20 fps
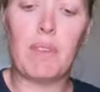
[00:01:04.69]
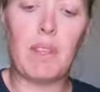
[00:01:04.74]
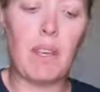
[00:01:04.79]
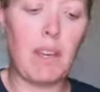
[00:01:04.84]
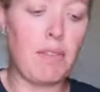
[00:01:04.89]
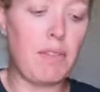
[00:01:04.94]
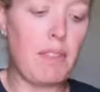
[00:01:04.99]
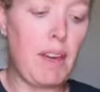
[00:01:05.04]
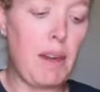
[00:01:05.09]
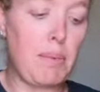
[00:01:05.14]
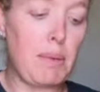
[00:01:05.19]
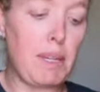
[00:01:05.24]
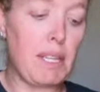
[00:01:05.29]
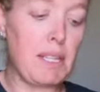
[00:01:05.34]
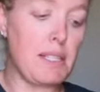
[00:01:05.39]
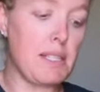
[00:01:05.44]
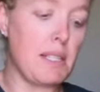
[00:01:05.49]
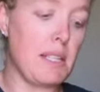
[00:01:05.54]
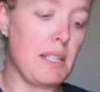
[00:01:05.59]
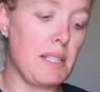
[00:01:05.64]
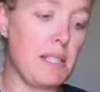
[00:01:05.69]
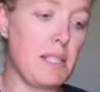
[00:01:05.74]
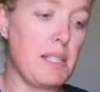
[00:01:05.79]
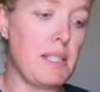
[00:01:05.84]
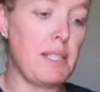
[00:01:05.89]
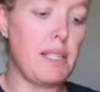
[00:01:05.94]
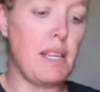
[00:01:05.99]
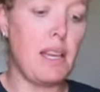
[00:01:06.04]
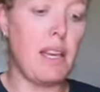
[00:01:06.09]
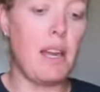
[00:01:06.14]
if that makes
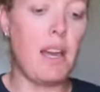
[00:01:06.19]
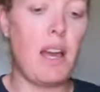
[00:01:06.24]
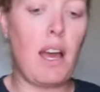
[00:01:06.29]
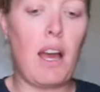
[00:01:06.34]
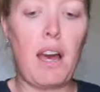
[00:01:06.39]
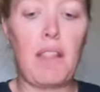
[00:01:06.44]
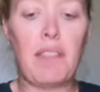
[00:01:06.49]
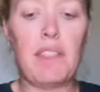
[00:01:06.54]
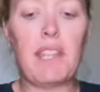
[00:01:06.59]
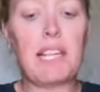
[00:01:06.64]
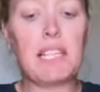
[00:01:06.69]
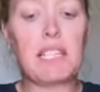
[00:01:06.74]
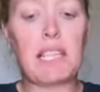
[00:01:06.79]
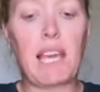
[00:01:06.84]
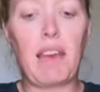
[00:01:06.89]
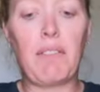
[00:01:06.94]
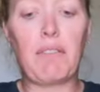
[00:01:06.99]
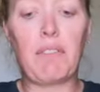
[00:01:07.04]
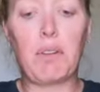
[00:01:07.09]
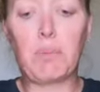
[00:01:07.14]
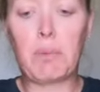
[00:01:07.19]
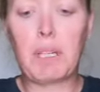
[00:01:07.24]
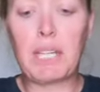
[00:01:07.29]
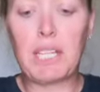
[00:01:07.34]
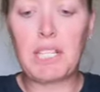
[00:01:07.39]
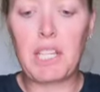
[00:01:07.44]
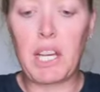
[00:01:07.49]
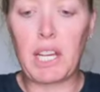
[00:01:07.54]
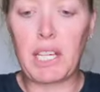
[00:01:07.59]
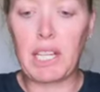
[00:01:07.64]
sense. These came from
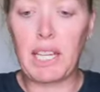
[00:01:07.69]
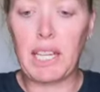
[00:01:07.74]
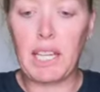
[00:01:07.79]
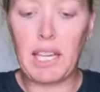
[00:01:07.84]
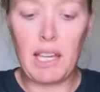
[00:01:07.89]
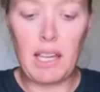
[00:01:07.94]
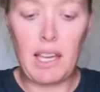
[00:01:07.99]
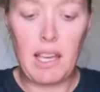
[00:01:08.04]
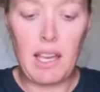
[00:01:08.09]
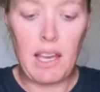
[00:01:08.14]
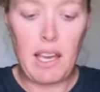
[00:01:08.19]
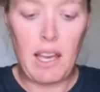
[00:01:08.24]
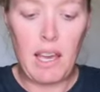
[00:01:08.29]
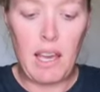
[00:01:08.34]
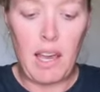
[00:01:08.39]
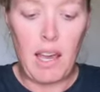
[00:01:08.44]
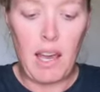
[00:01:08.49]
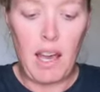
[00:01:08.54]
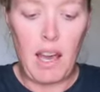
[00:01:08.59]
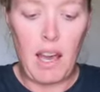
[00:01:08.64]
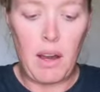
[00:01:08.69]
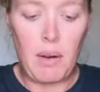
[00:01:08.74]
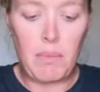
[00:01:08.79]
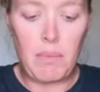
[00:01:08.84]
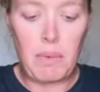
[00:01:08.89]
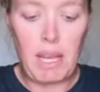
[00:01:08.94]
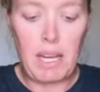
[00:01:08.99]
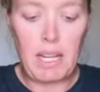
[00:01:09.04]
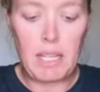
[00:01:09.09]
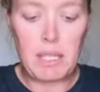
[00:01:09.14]
Kentucky.
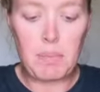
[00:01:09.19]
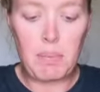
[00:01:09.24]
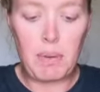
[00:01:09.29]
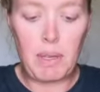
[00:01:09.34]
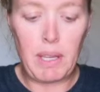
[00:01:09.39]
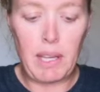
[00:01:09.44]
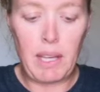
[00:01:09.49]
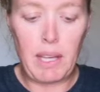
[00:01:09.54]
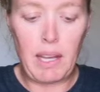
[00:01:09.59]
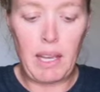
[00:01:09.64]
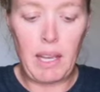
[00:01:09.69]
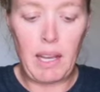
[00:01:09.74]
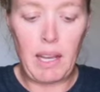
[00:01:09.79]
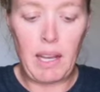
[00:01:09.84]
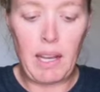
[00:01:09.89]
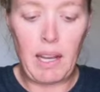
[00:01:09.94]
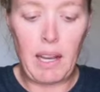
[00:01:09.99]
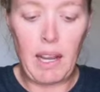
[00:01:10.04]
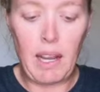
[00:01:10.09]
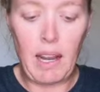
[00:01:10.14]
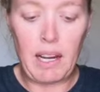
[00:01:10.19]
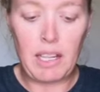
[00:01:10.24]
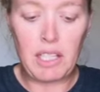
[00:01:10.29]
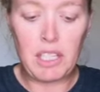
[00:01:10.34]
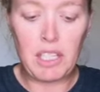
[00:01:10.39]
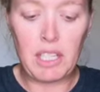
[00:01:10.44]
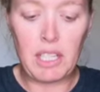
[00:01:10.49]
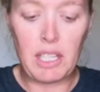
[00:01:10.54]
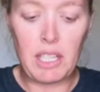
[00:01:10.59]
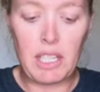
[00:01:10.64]
It has been,
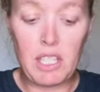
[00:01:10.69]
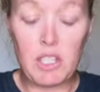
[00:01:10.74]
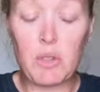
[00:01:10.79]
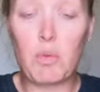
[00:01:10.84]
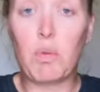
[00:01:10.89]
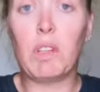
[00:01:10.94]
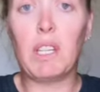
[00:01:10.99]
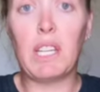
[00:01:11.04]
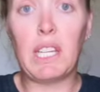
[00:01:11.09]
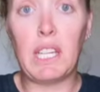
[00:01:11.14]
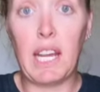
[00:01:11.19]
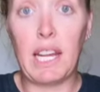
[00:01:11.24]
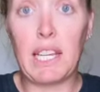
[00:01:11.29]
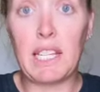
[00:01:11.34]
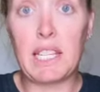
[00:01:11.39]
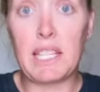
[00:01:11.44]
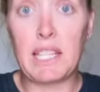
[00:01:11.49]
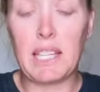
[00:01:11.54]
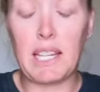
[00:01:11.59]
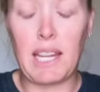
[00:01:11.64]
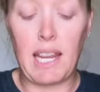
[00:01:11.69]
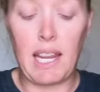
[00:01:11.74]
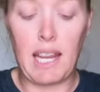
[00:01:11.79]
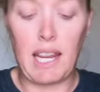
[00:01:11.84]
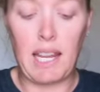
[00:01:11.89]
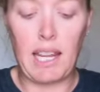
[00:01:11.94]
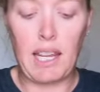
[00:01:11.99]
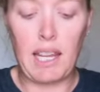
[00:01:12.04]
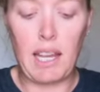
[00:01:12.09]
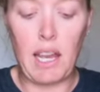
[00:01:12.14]
actually, it's really nice
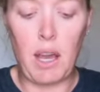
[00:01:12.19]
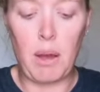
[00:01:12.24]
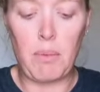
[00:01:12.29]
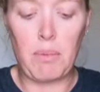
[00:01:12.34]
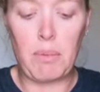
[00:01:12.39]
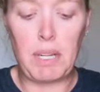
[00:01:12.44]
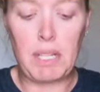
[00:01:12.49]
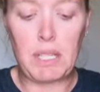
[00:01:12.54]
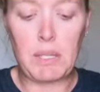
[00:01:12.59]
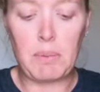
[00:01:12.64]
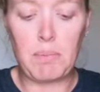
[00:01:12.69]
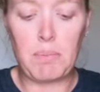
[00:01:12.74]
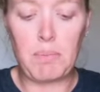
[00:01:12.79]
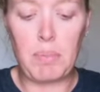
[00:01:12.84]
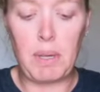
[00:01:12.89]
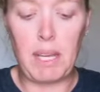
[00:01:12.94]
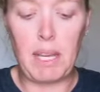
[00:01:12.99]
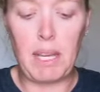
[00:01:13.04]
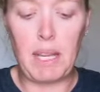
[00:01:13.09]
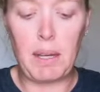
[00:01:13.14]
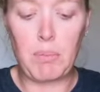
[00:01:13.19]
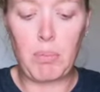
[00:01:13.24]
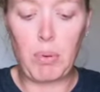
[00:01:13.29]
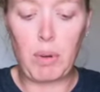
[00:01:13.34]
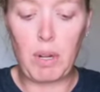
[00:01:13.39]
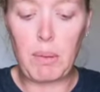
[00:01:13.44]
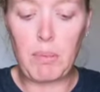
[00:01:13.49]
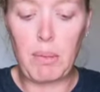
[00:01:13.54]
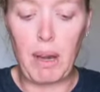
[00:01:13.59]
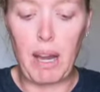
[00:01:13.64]
today, and it's been
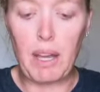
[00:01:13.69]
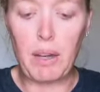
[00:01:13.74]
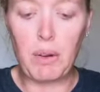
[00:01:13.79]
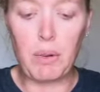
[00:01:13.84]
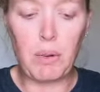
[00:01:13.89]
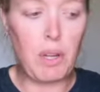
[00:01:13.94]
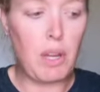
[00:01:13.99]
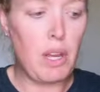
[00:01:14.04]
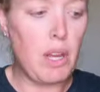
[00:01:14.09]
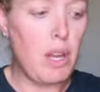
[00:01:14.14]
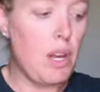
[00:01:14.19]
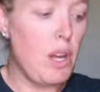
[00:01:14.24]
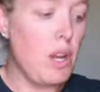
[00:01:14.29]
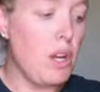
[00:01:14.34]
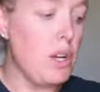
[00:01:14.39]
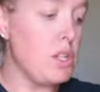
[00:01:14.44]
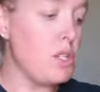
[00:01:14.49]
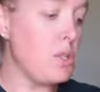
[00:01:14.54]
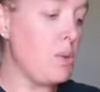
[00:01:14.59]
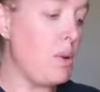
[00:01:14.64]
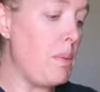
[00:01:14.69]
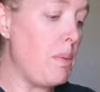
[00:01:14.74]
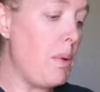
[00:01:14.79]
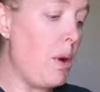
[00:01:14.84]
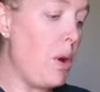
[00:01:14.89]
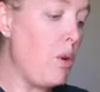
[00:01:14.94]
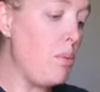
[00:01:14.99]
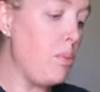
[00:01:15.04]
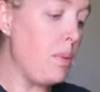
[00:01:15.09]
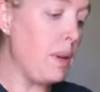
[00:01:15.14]
pretty mild. So I'm
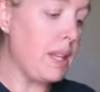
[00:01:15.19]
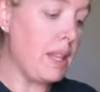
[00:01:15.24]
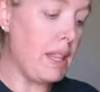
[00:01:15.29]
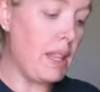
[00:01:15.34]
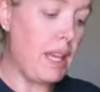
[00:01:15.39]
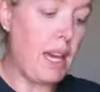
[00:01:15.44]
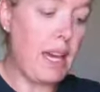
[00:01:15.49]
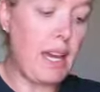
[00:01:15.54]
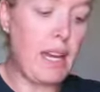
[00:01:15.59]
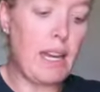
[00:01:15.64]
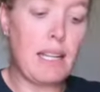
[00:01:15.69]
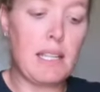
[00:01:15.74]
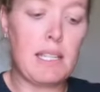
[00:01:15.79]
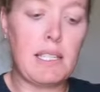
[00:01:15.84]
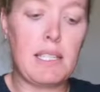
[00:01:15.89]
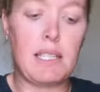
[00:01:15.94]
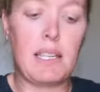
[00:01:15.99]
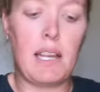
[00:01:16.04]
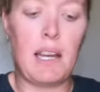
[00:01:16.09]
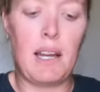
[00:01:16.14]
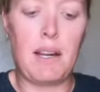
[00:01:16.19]
hoping that